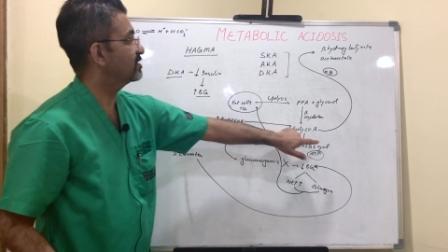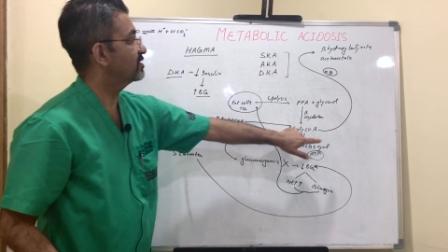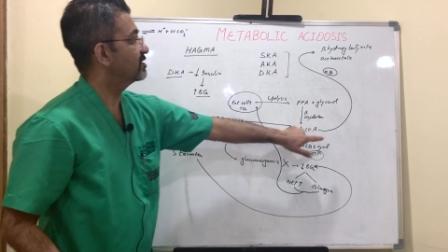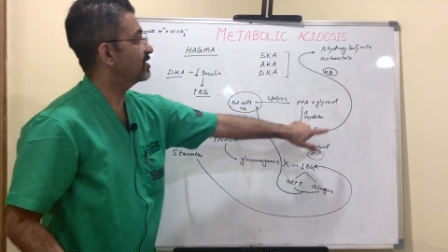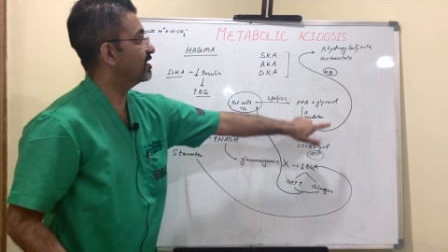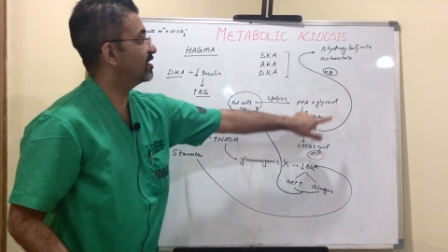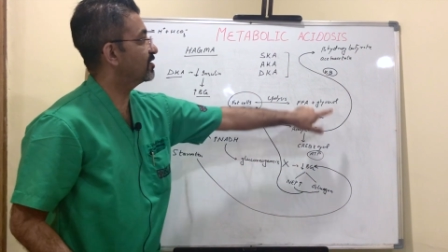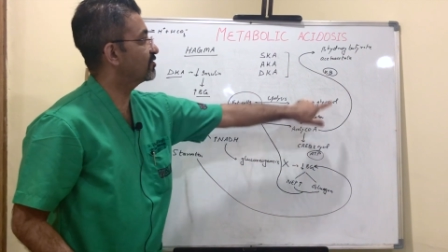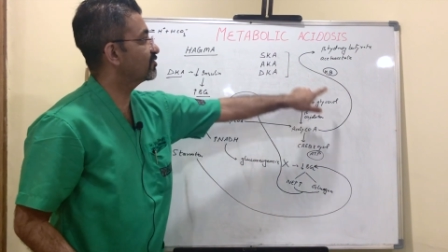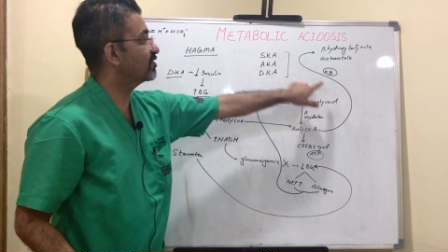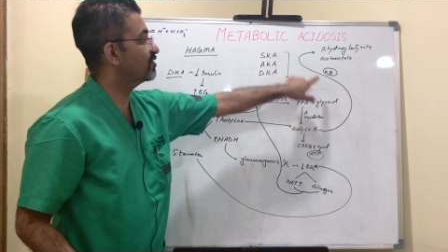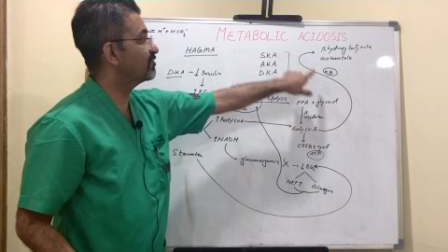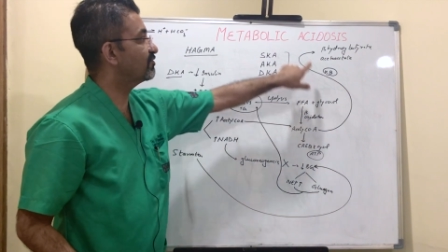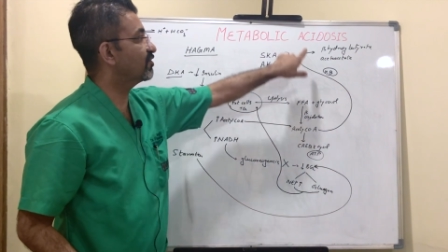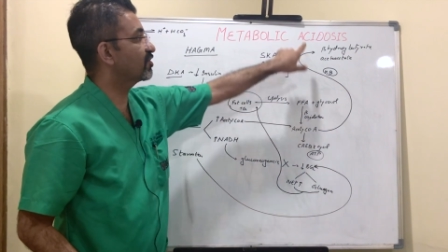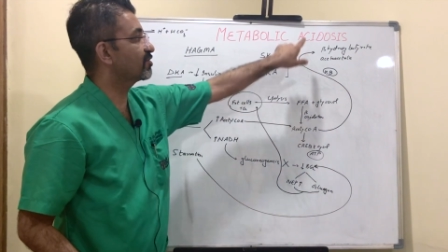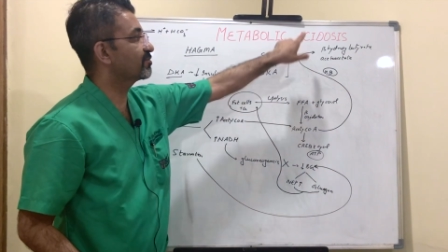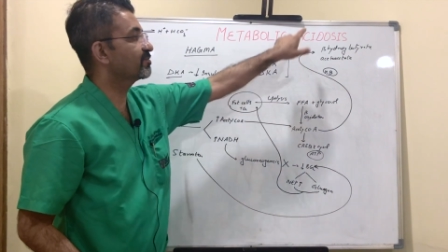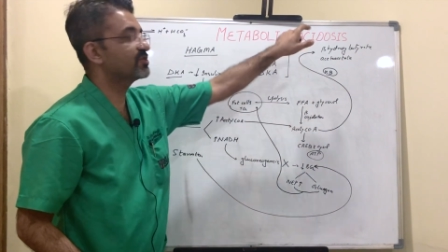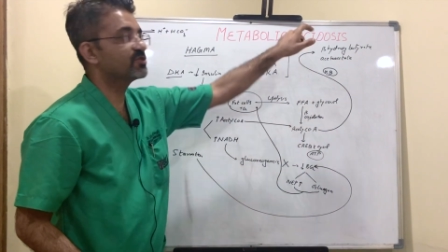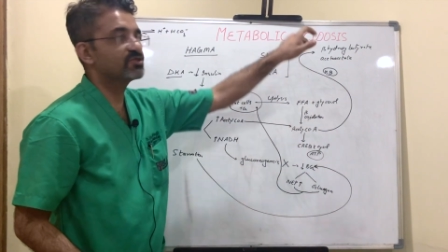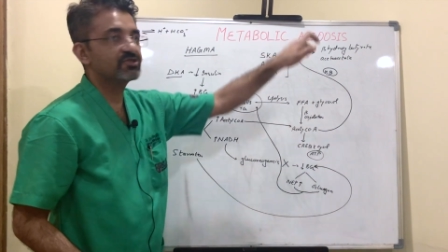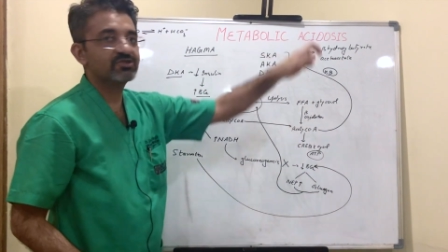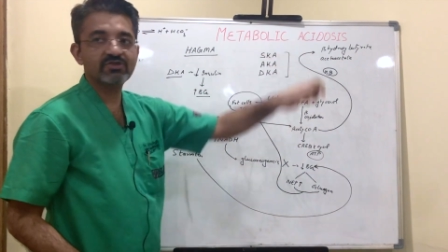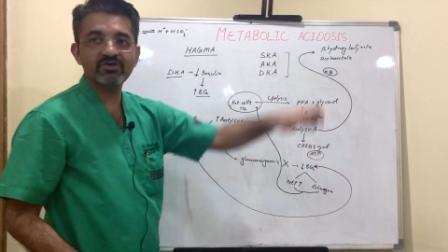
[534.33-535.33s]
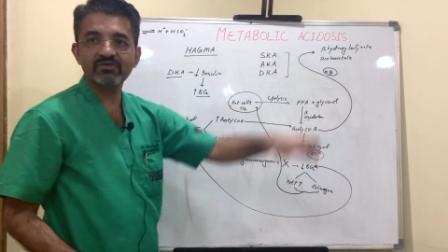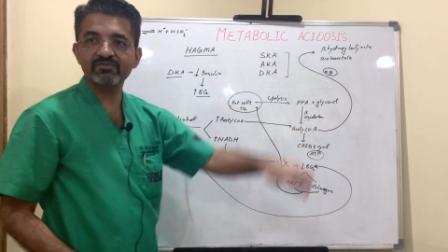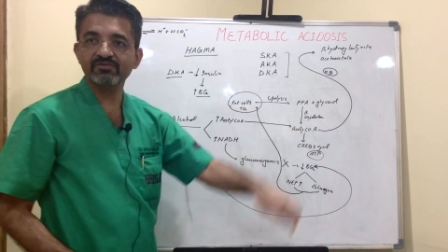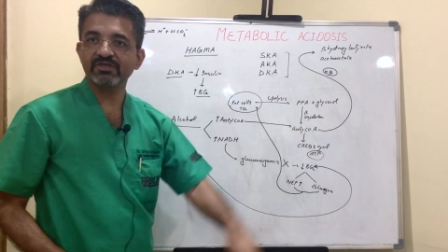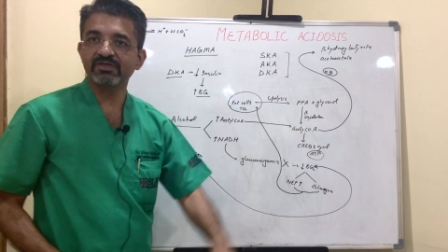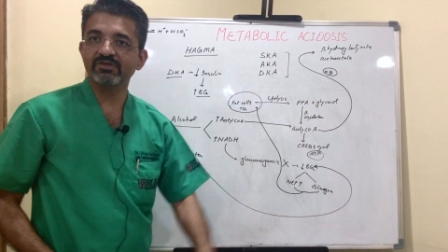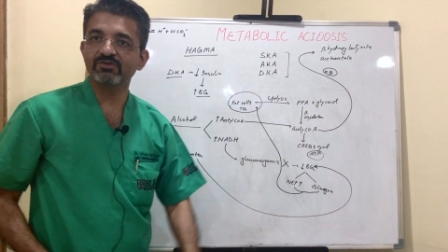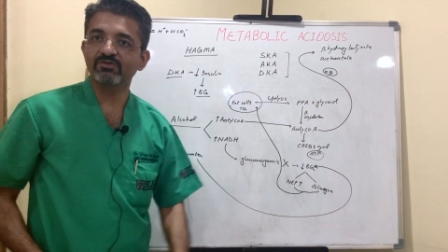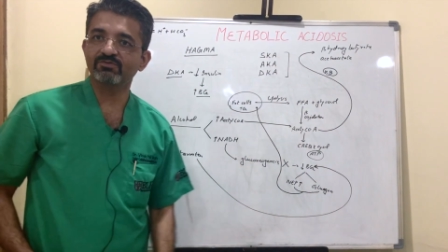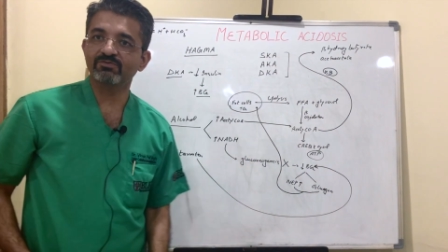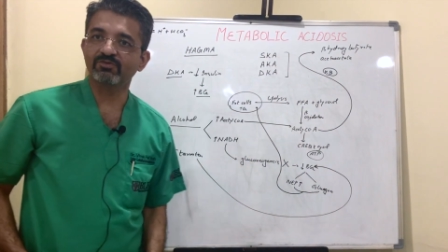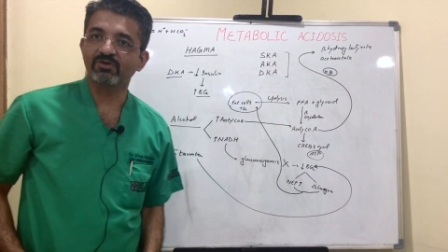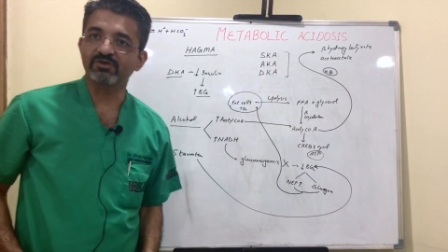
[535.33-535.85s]
and you have formation of
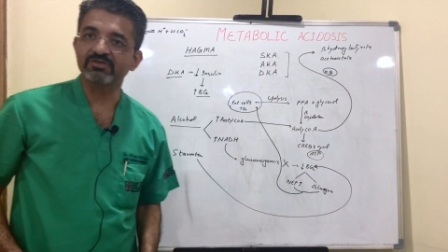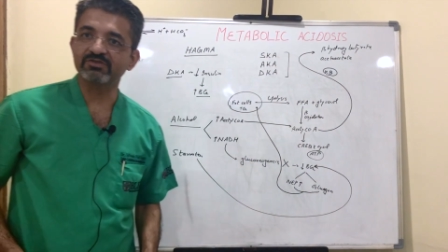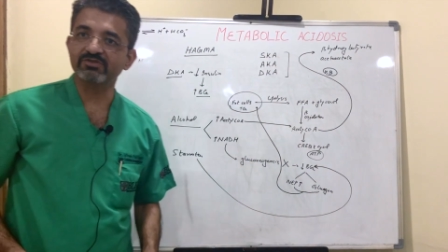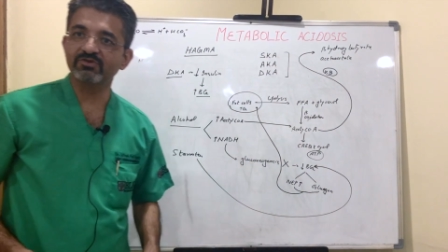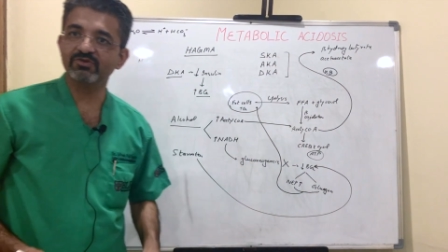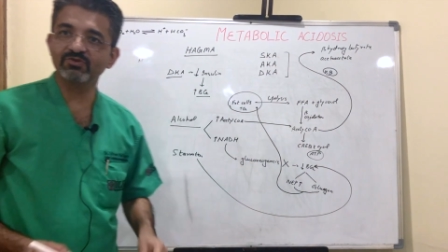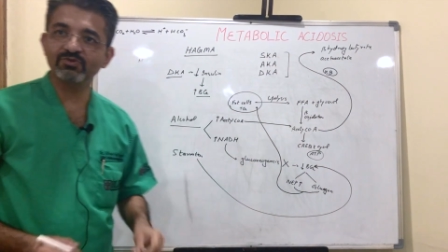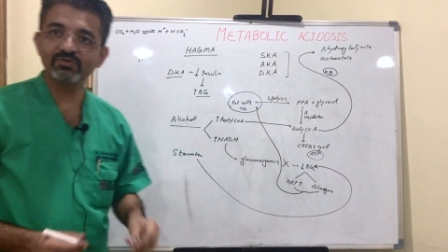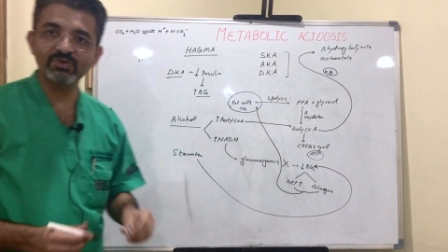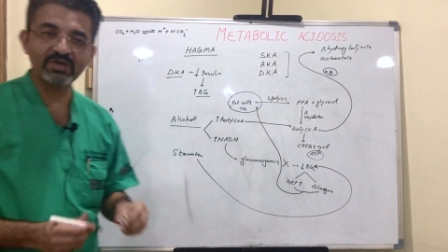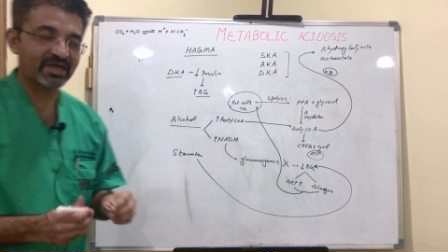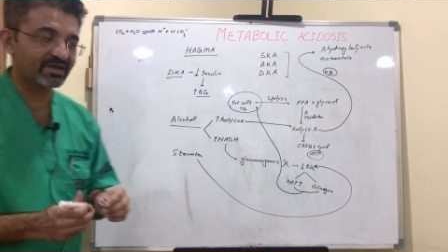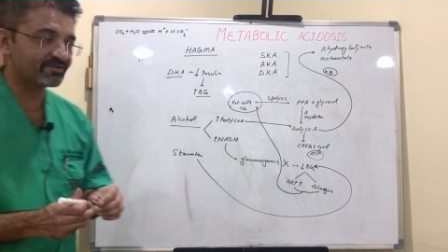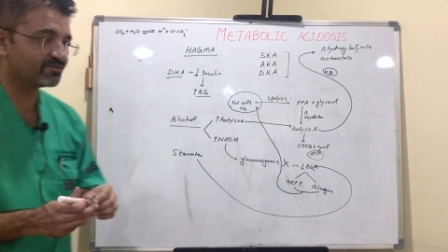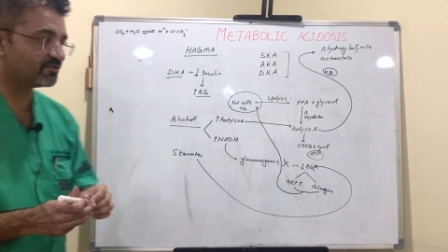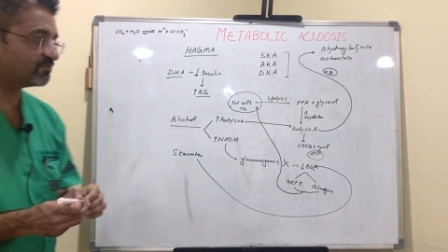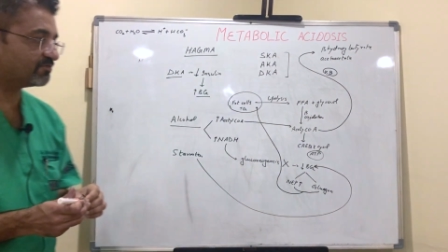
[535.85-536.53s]
ketone bodies. So you have a